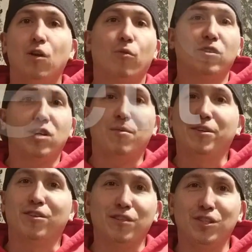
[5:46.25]
We're going to talk about
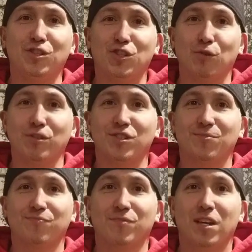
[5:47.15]
your collision
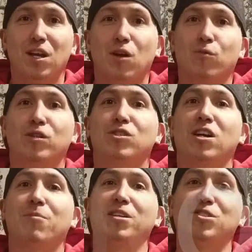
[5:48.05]
shorts. We're going to
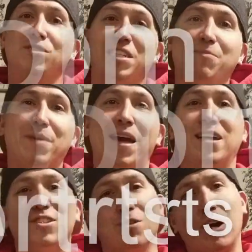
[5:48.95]
talk about your knee
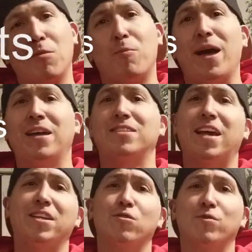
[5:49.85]
pads, your elbow pads,
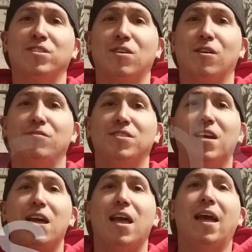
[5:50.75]
and your wrist guards.
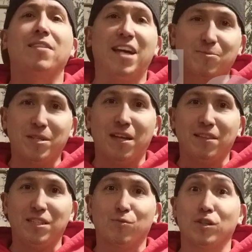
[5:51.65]
And last but not
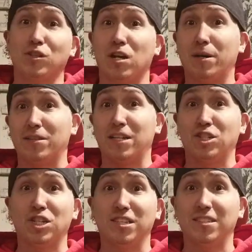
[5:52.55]
least, we're going to talk about that
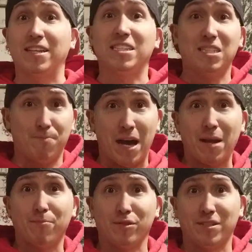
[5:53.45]
chest and
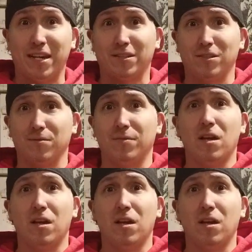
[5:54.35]
spine protector.